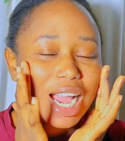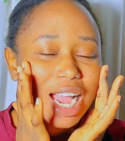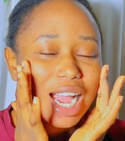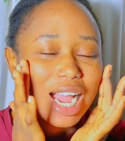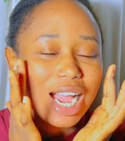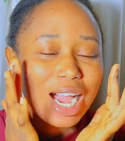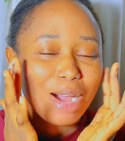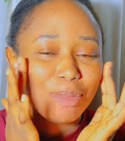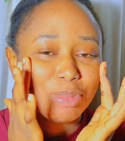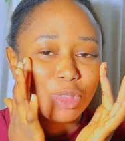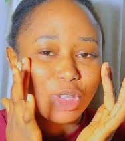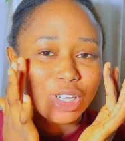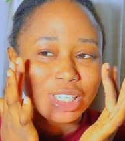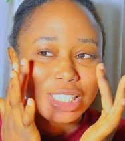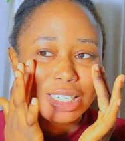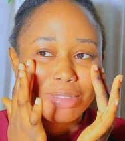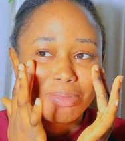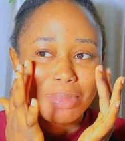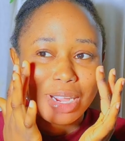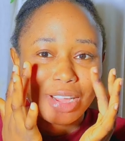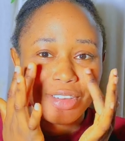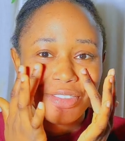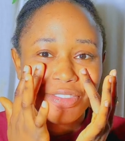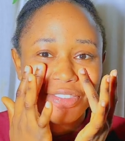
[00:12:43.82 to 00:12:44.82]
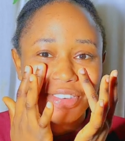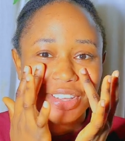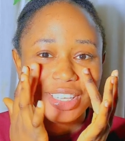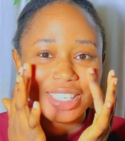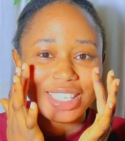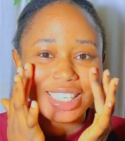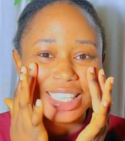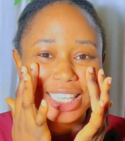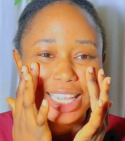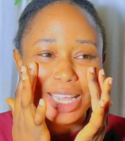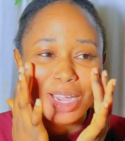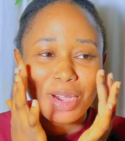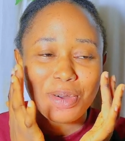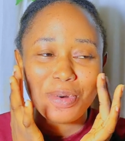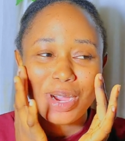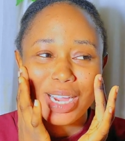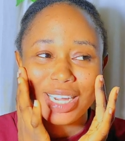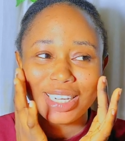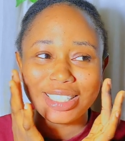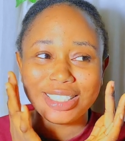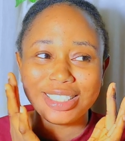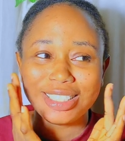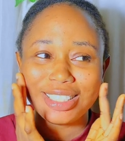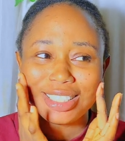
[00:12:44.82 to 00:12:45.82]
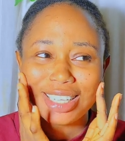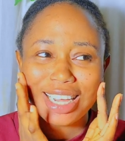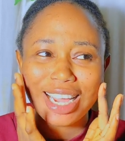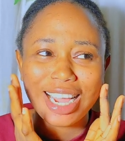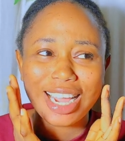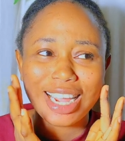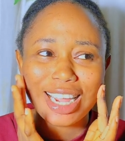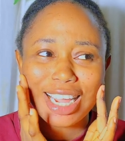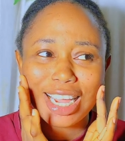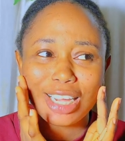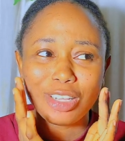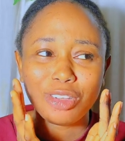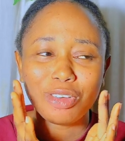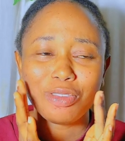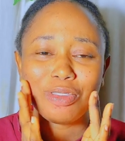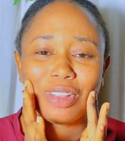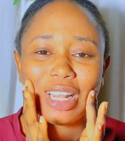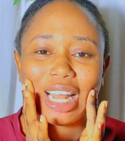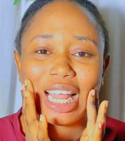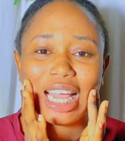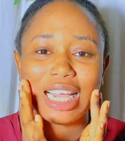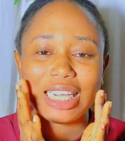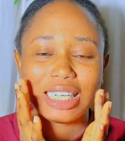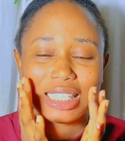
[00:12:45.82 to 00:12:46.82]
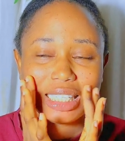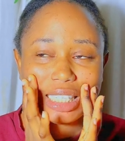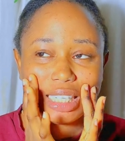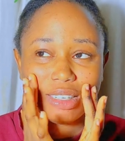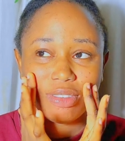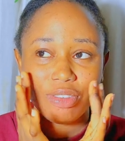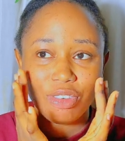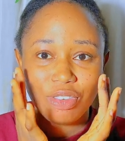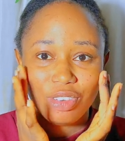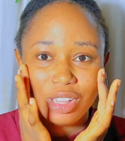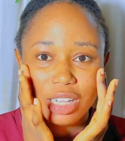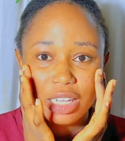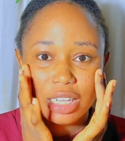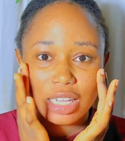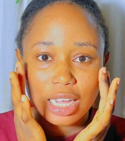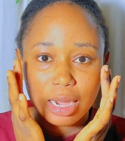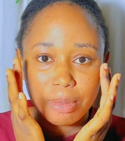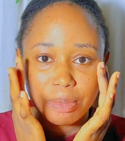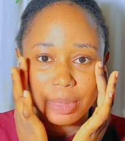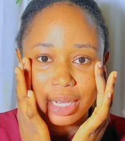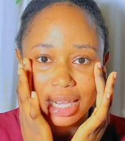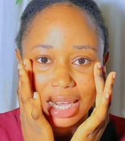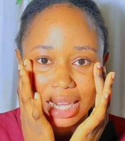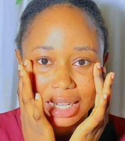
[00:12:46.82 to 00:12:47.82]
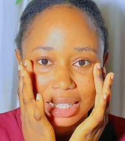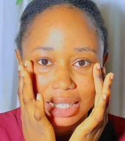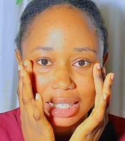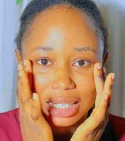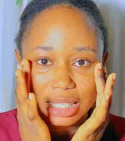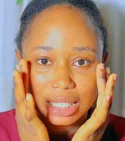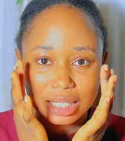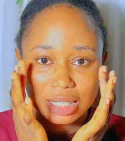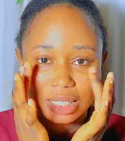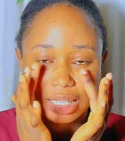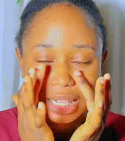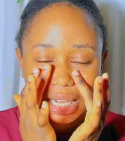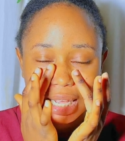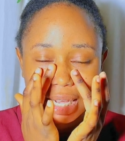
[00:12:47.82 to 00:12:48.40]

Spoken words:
I'm touching my face now and I kind of like the feeling I'm getting.